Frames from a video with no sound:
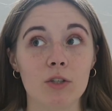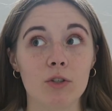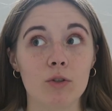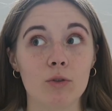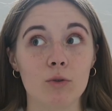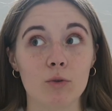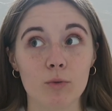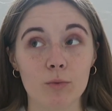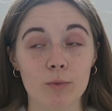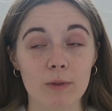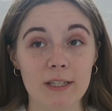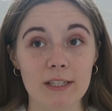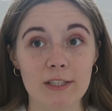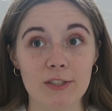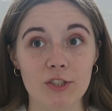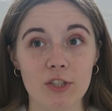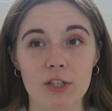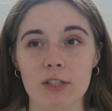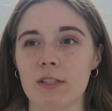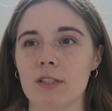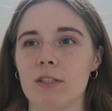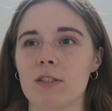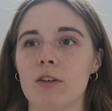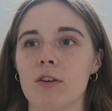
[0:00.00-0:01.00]

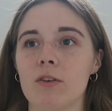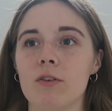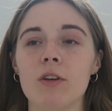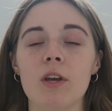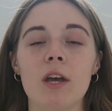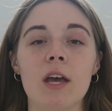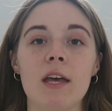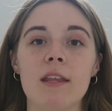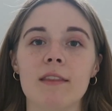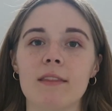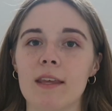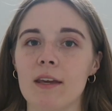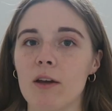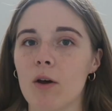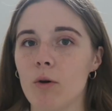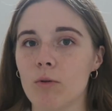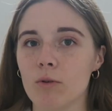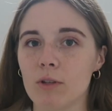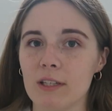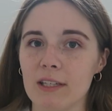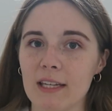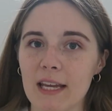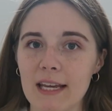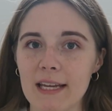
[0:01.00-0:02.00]
Norwegian, so they
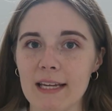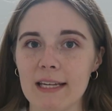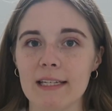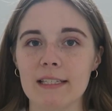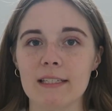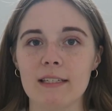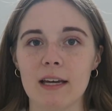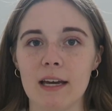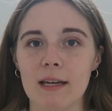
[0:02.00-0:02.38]
alternated.